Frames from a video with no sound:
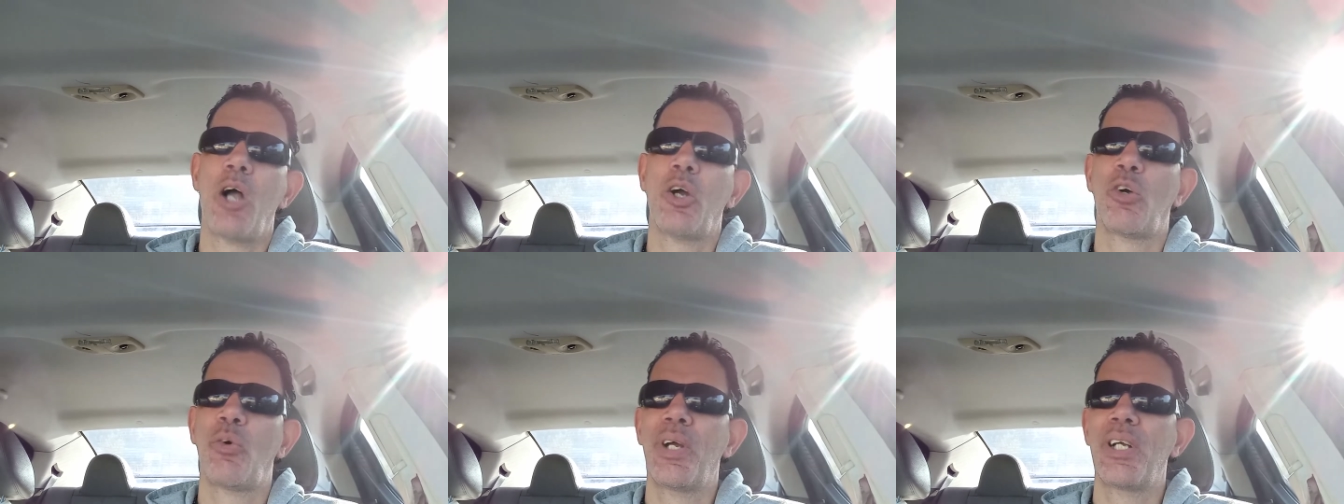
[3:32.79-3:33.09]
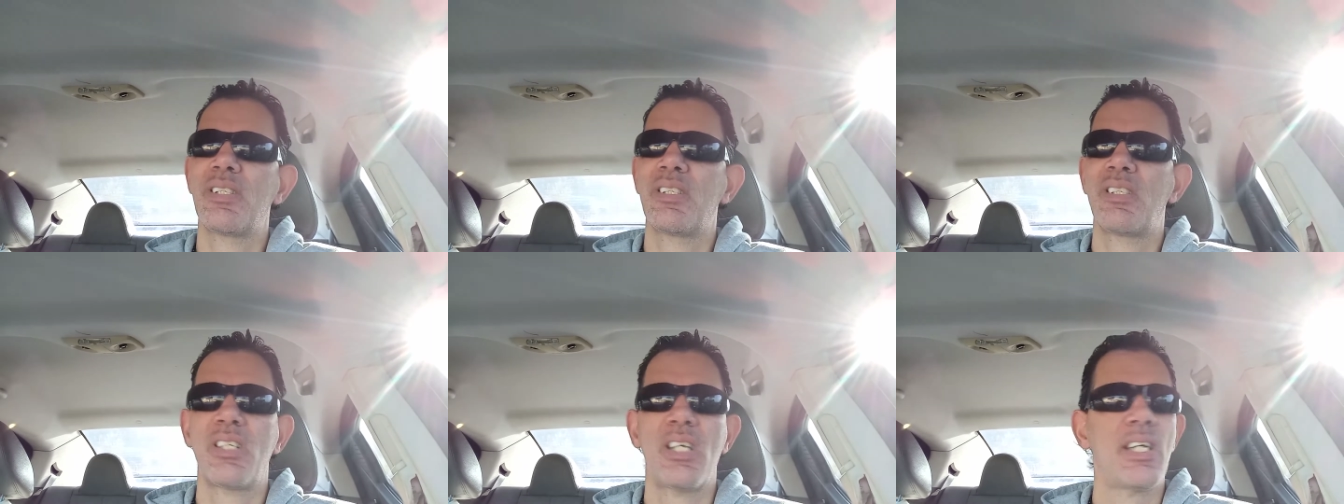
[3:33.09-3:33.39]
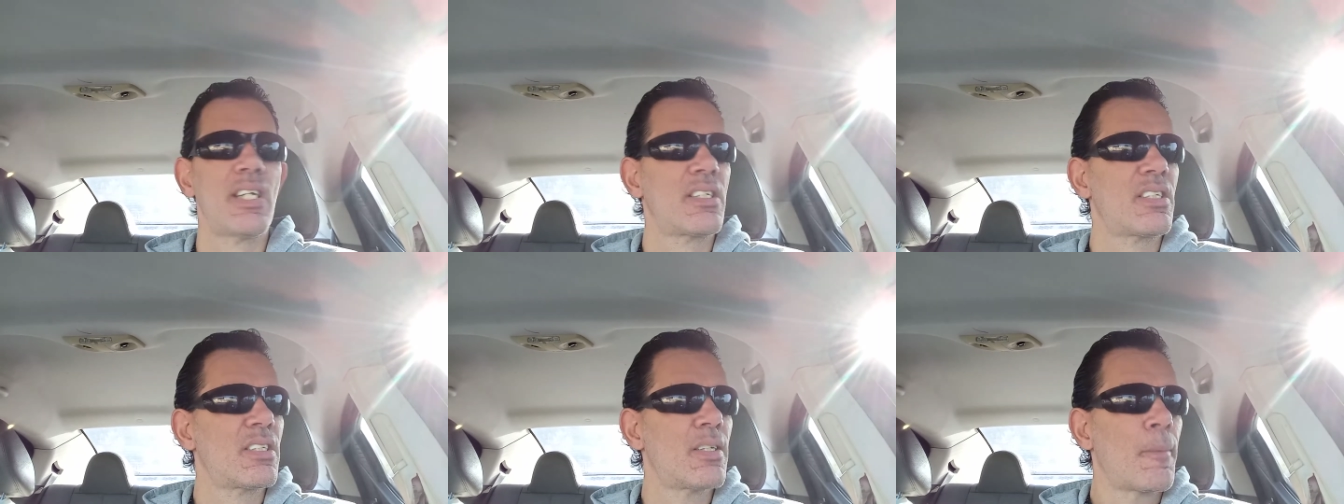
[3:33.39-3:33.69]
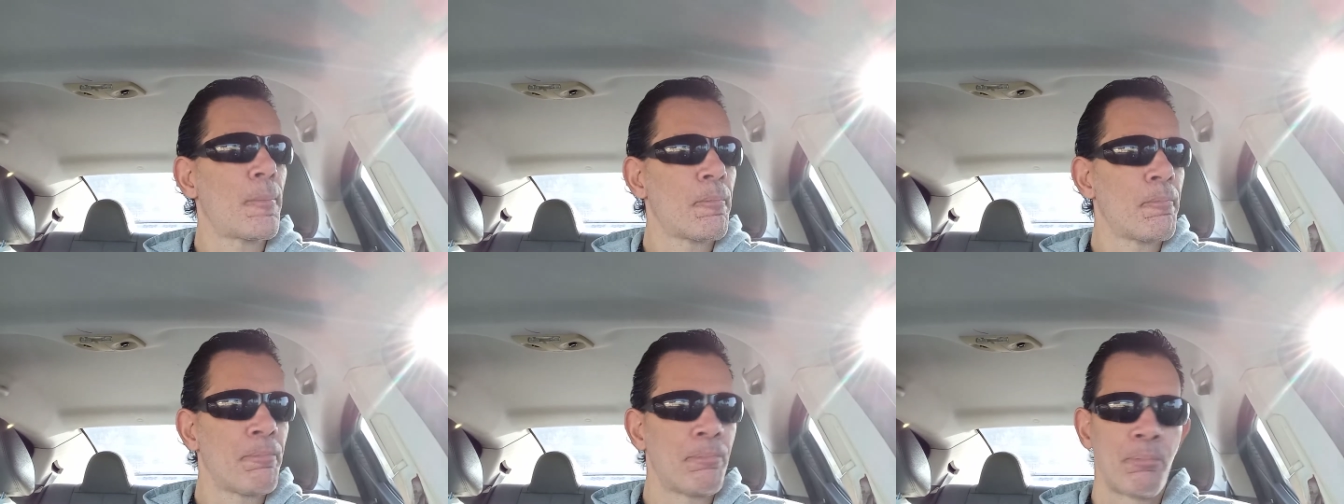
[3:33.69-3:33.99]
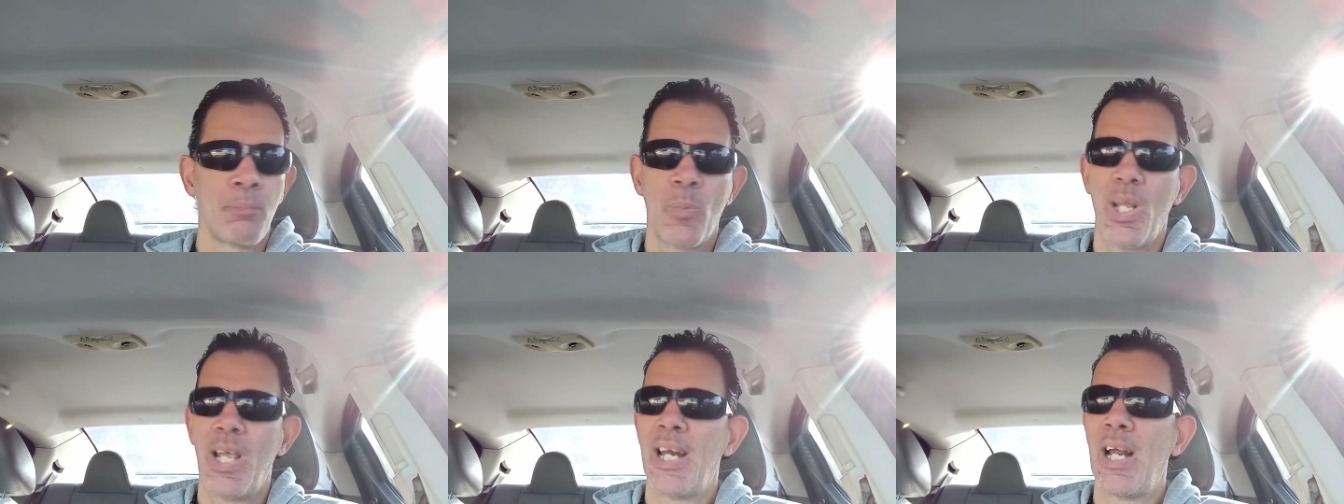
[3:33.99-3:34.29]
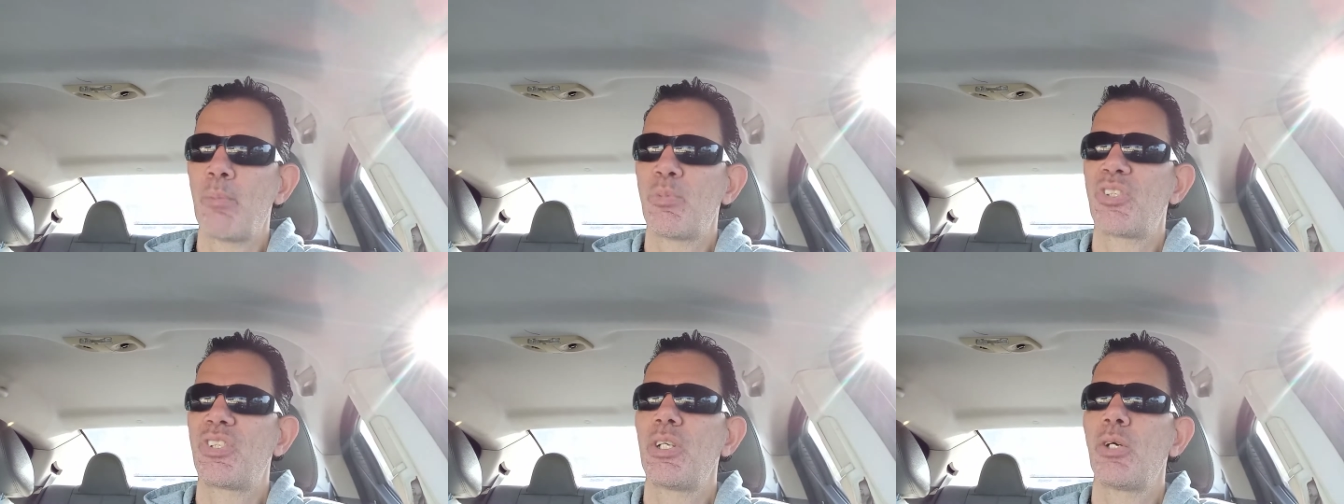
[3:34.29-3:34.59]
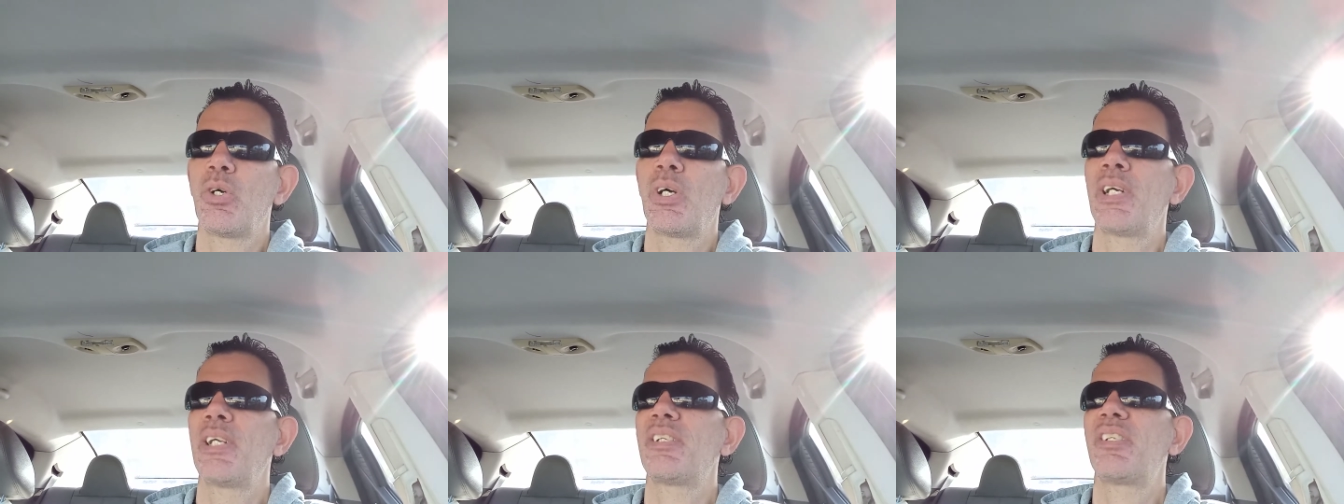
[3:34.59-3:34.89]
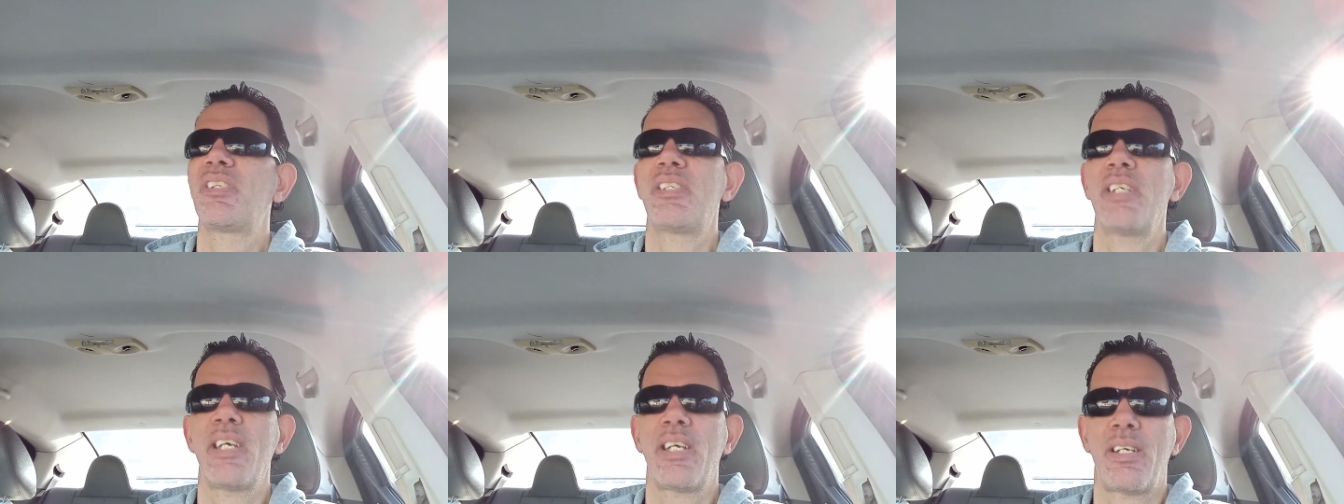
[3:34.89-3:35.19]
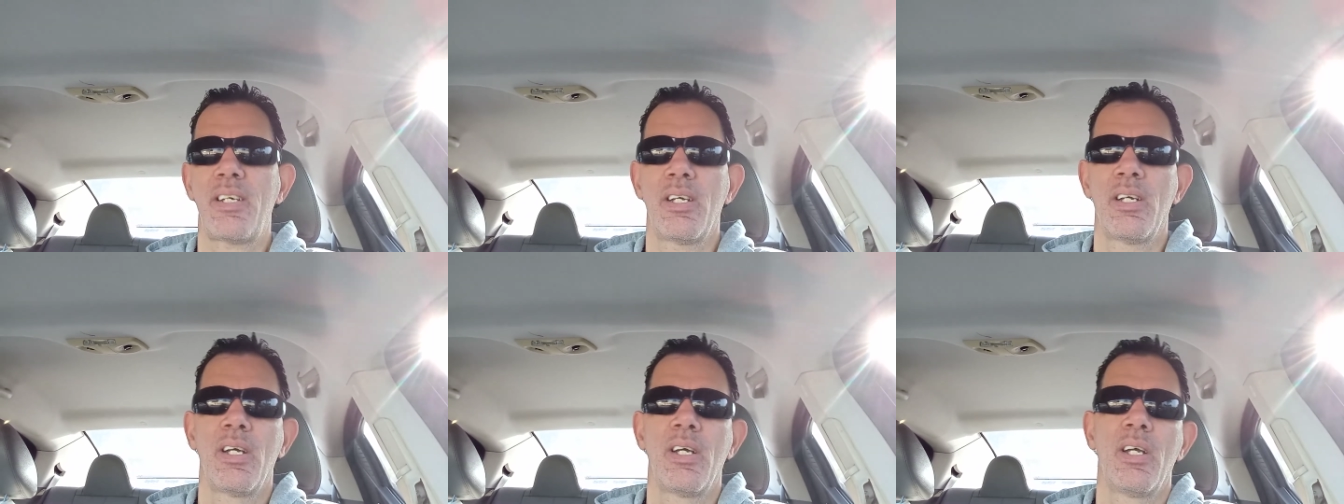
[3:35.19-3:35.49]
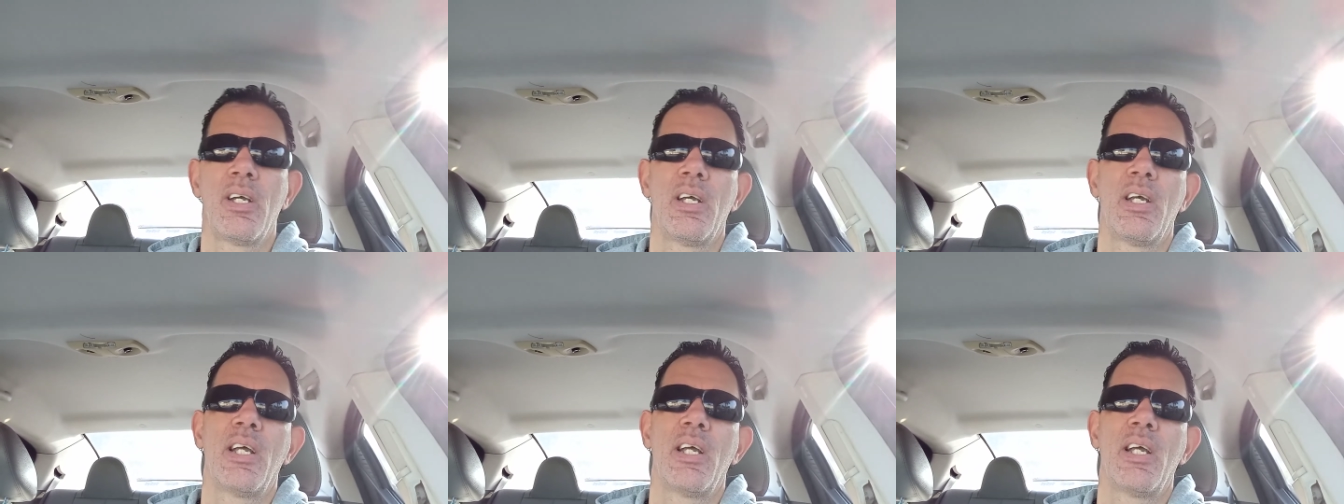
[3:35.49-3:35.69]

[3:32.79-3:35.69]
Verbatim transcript: and I'm still going to stick to Calgary in six.